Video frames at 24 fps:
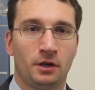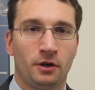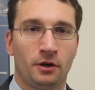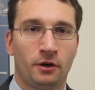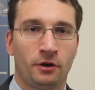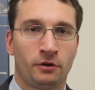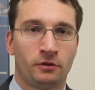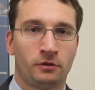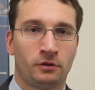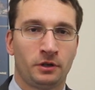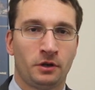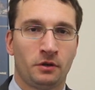
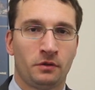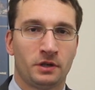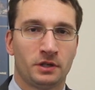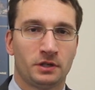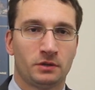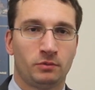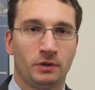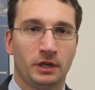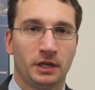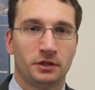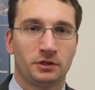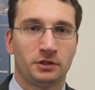Earlier
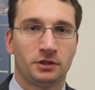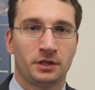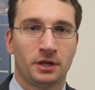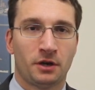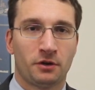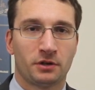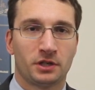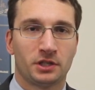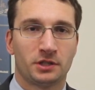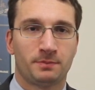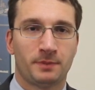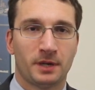this week,
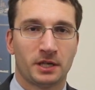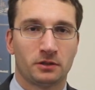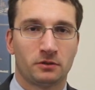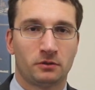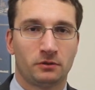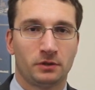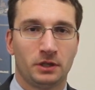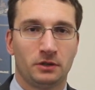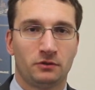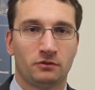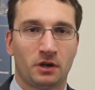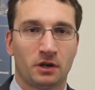generic and
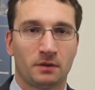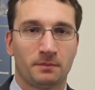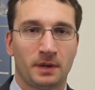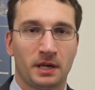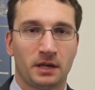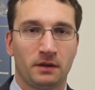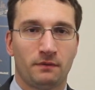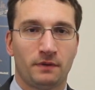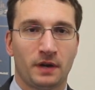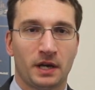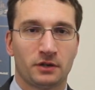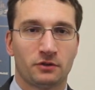specialty drug
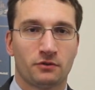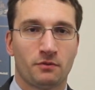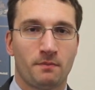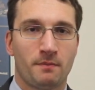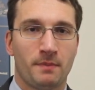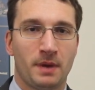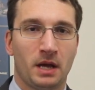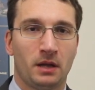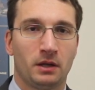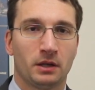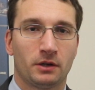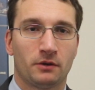manufacturer
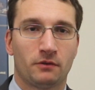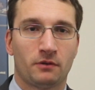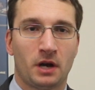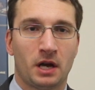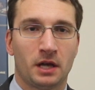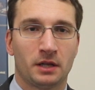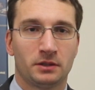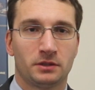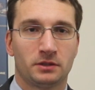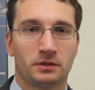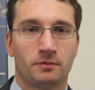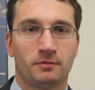
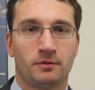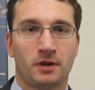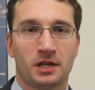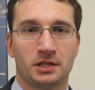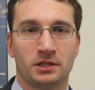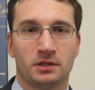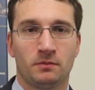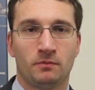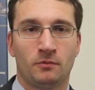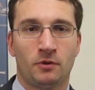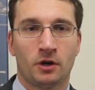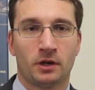Mallinckrodt
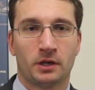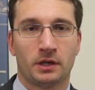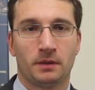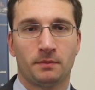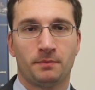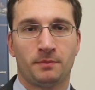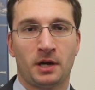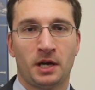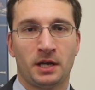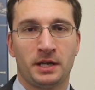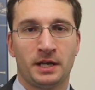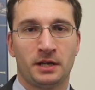surprised the
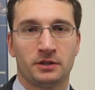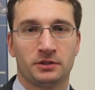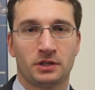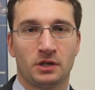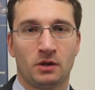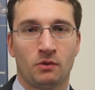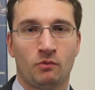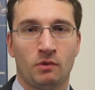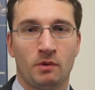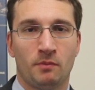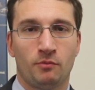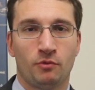market by announcing
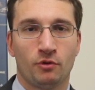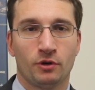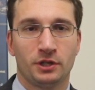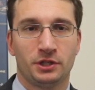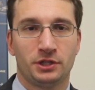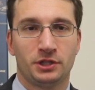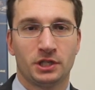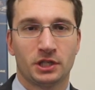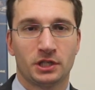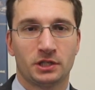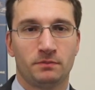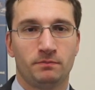a
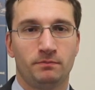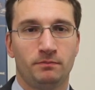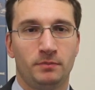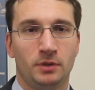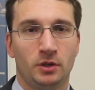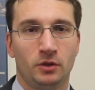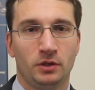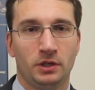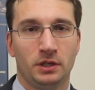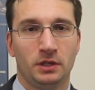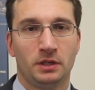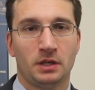$1.6
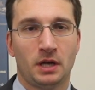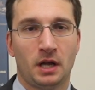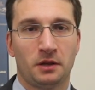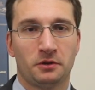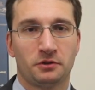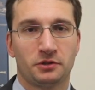billion